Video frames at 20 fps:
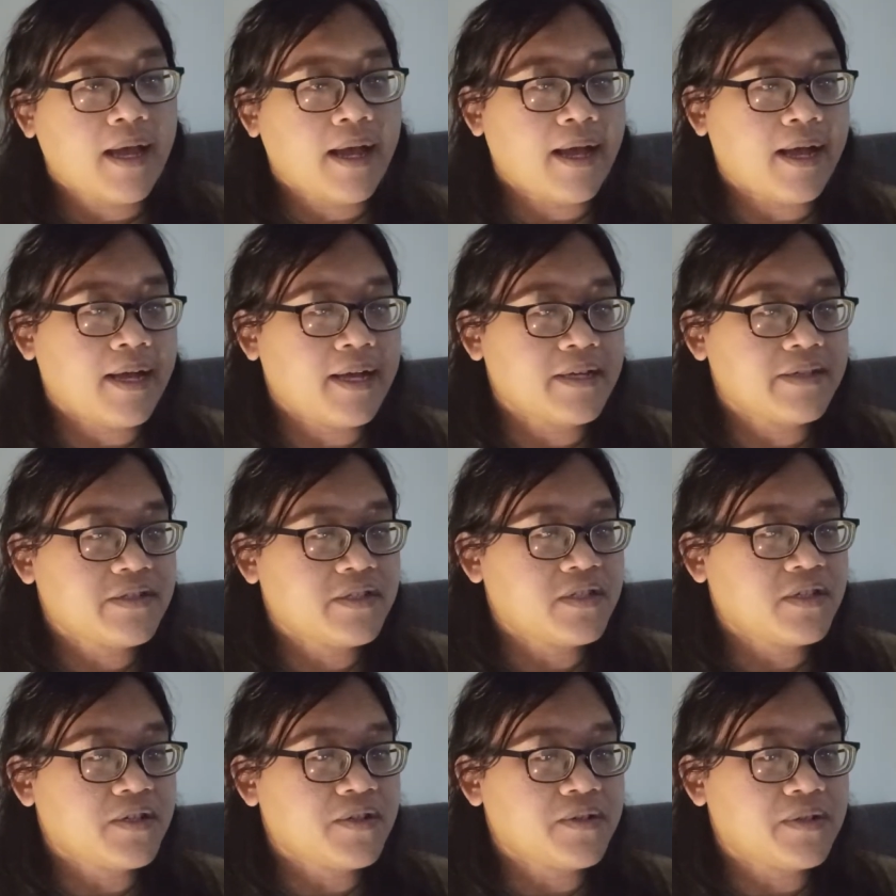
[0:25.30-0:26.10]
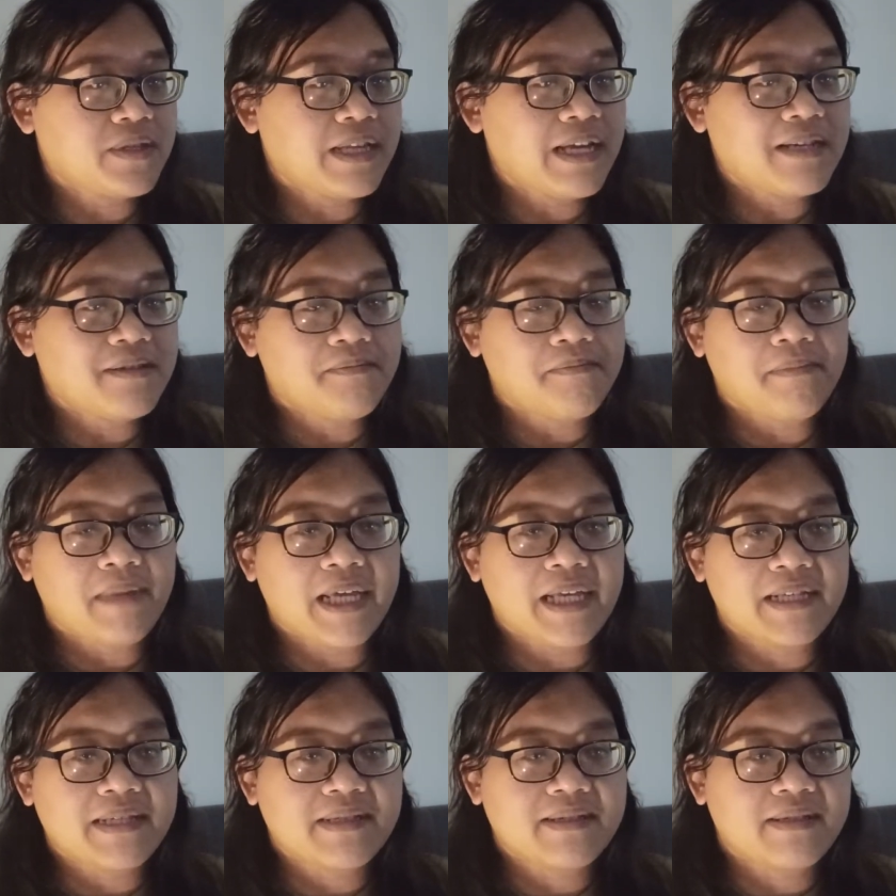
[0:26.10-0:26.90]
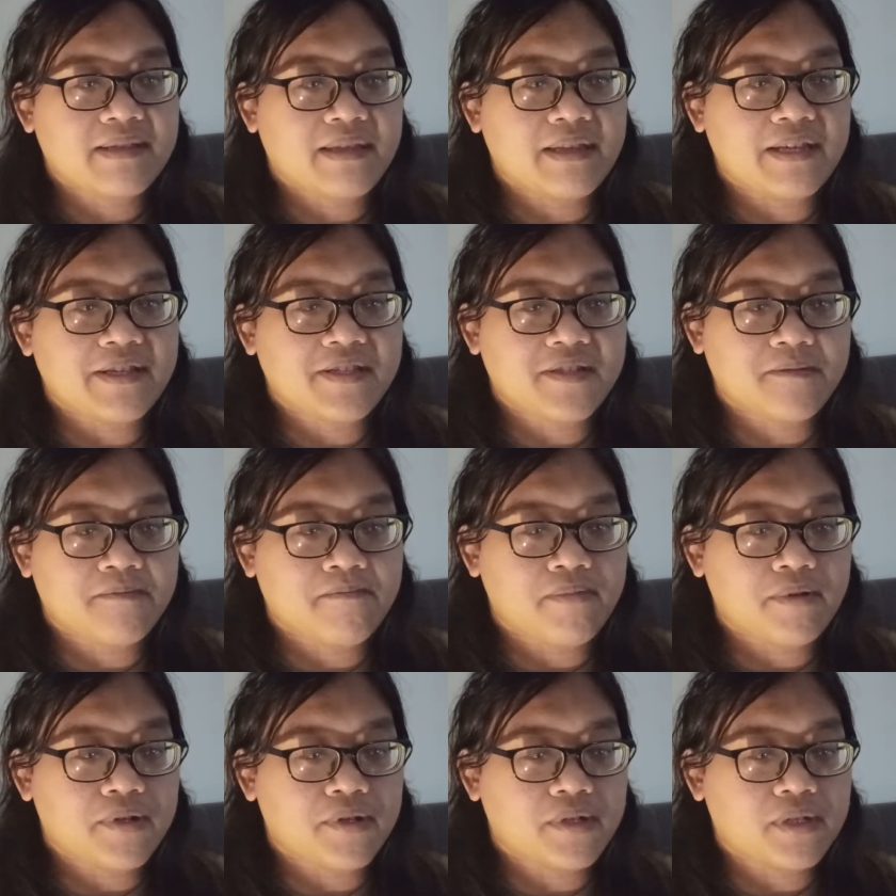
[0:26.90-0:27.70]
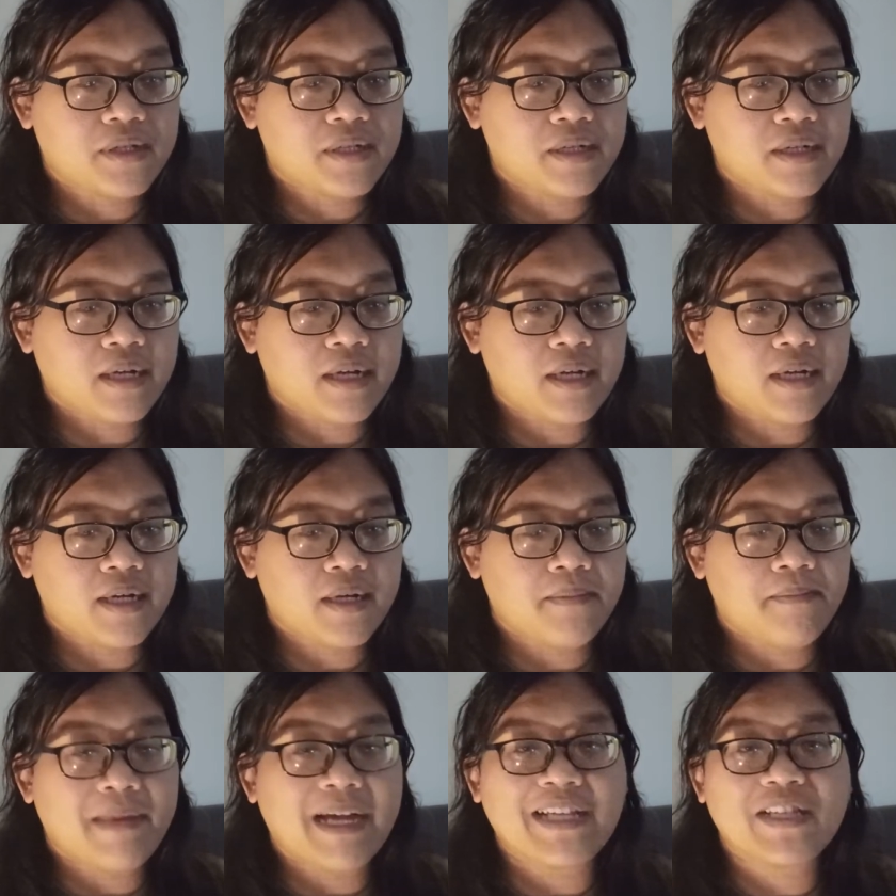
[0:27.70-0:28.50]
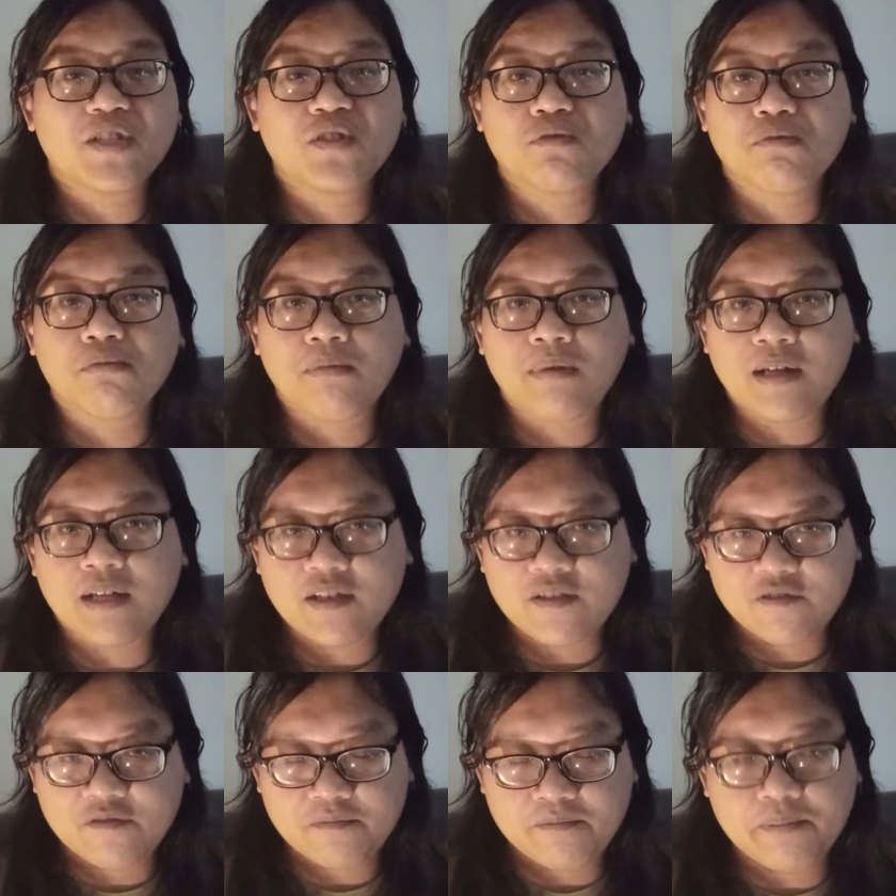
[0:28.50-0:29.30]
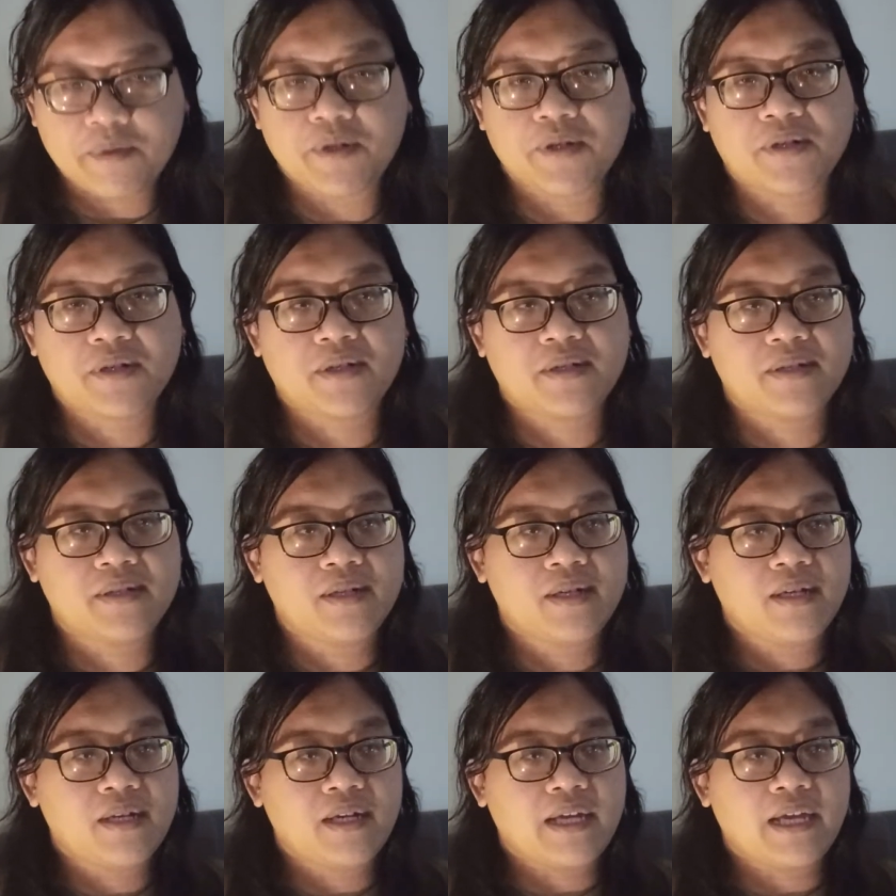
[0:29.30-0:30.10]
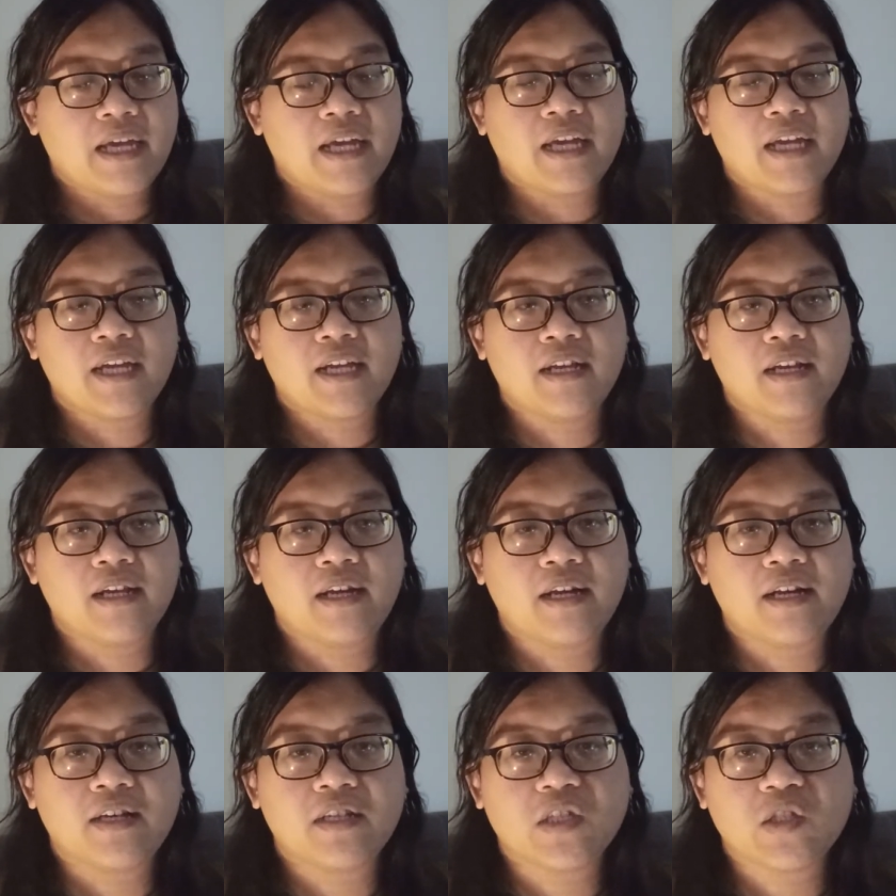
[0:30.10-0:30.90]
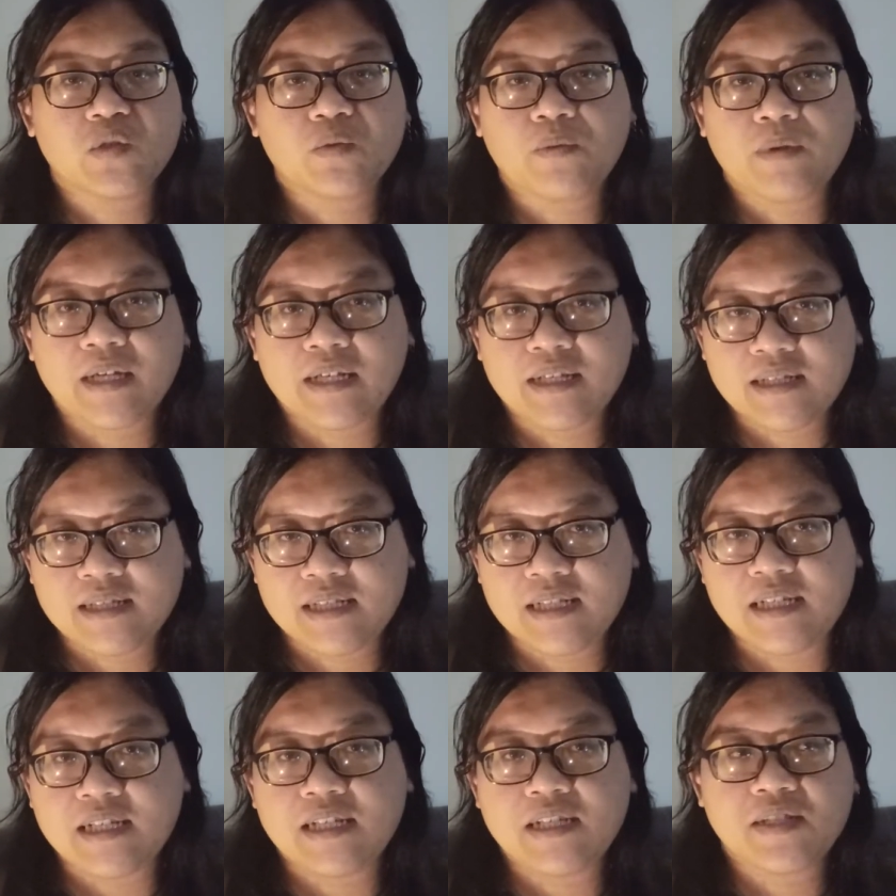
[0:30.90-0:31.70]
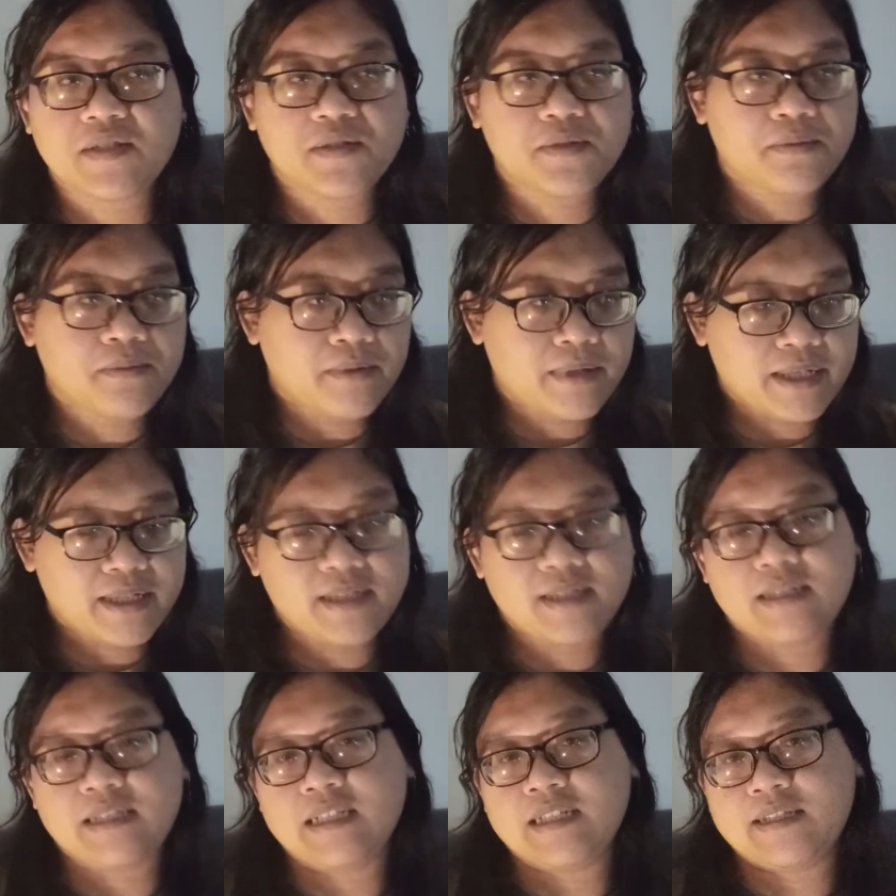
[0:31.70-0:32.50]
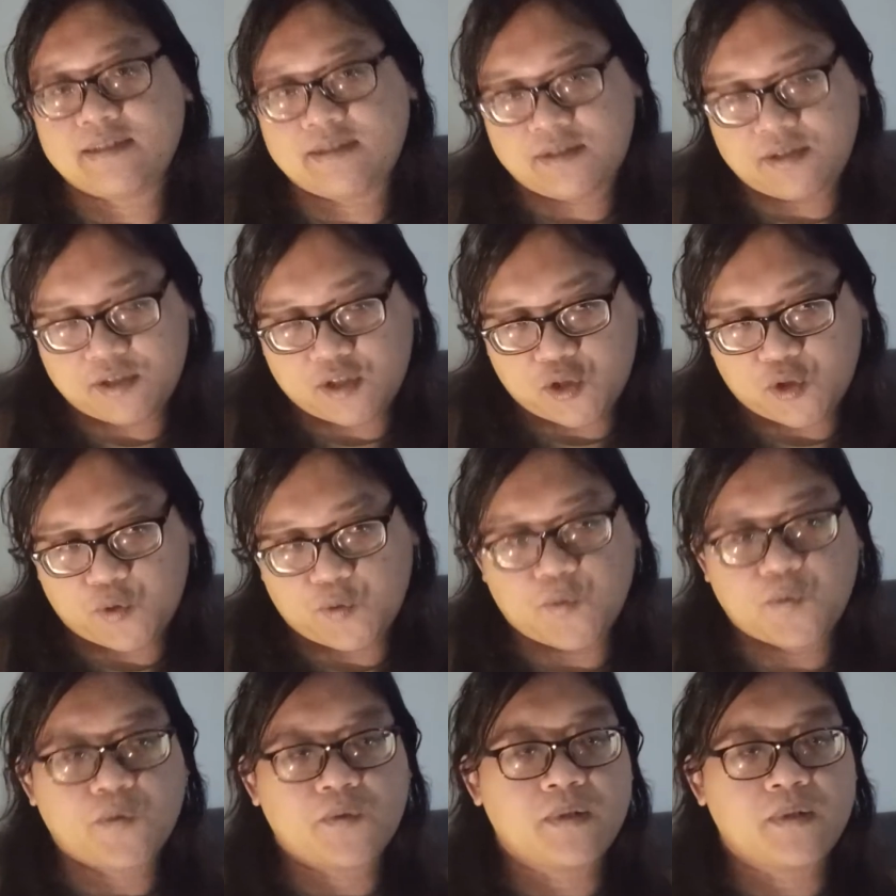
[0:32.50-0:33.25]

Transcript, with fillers: uh, so that makes this book uh, my twelfth book in uh, twenty twenty-two.